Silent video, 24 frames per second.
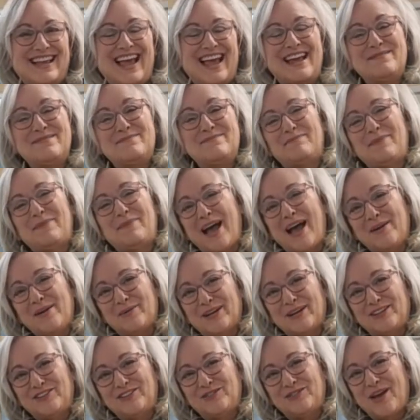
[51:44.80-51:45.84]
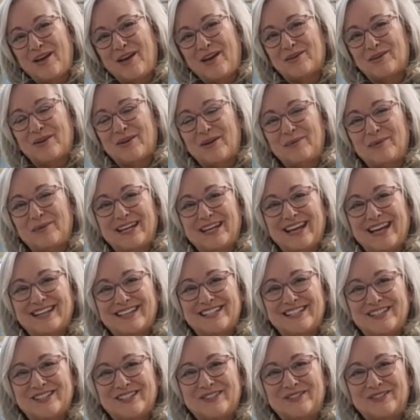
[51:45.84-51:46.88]
And bye, Rich. You have a great
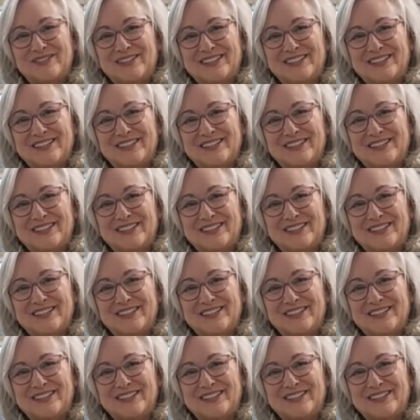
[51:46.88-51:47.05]
weekend, too.